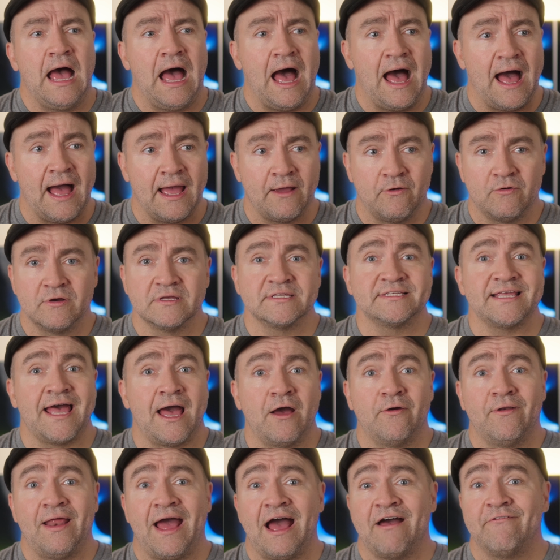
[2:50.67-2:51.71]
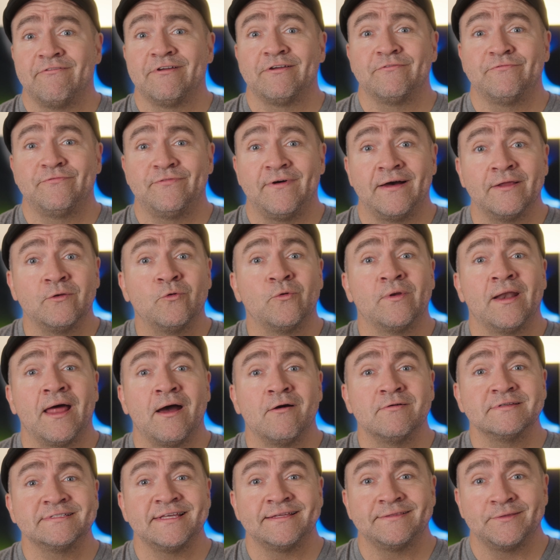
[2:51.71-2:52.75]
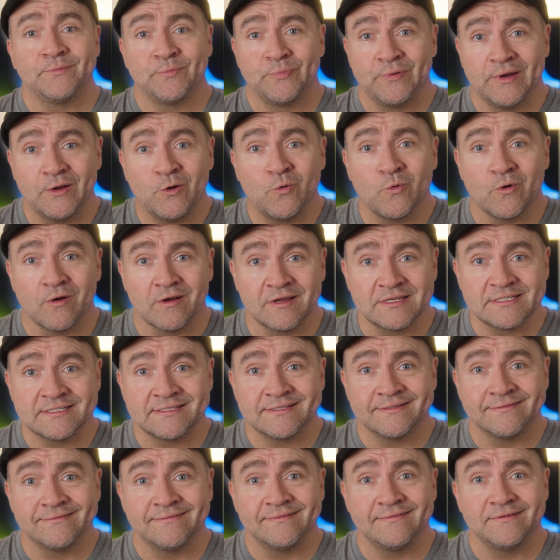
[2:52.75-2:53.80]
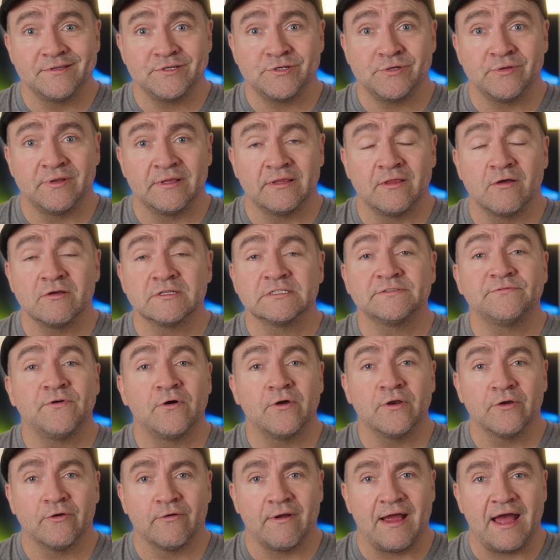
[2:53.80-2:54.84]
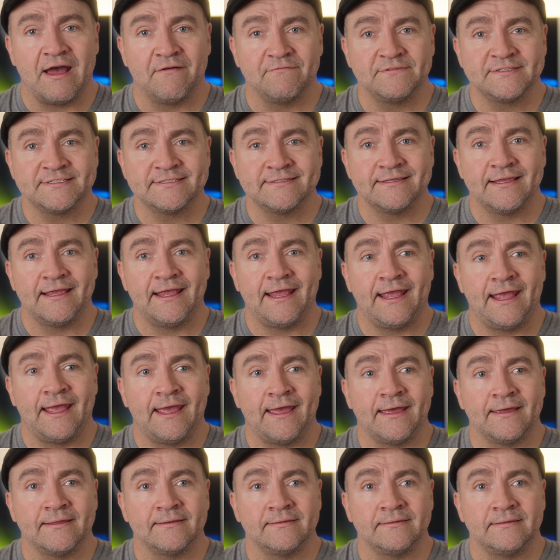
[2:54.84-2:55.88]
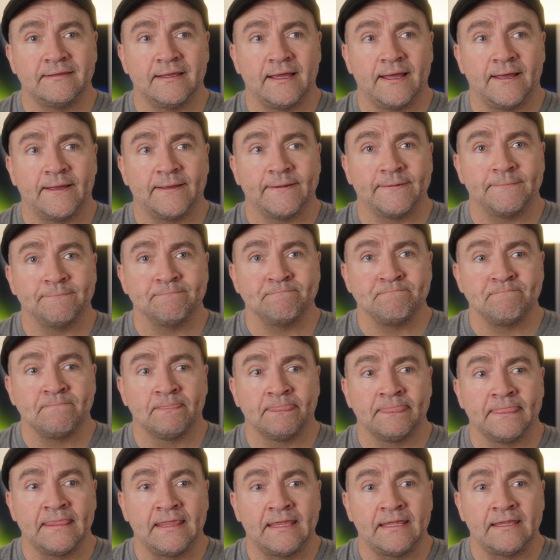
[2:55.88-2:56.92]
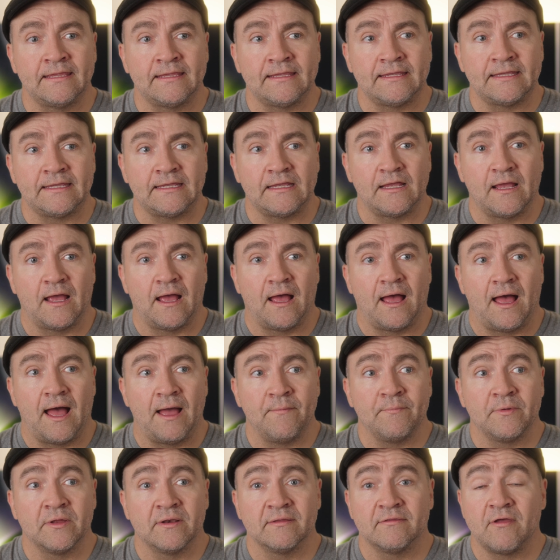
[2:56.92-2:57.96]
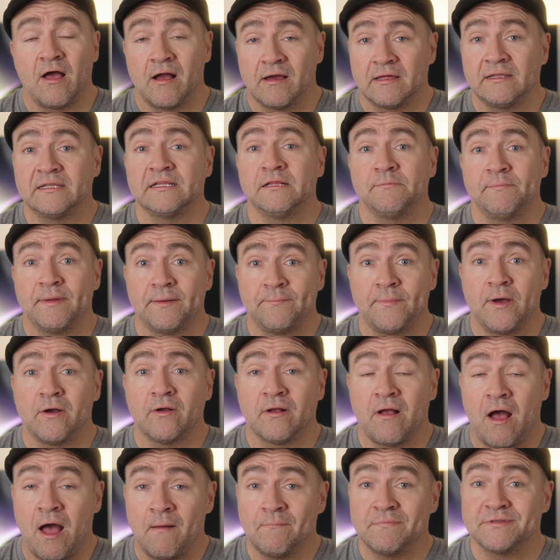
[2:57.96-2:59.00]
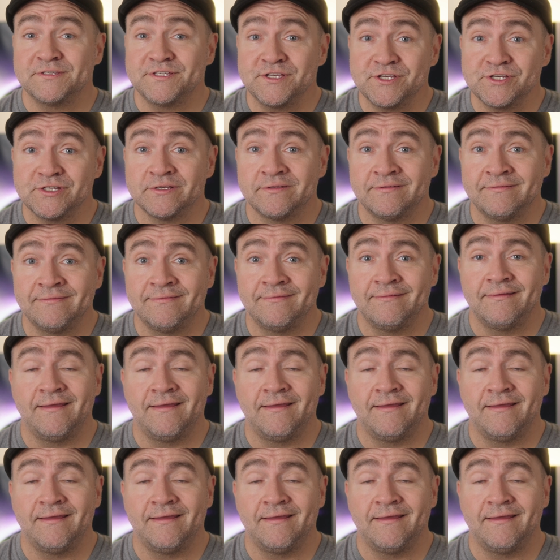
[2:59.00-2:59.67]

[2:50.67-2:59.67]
I was out having fun when I was at the Brickworks shooting those photographs, and I'm going to talk a little bit about composition.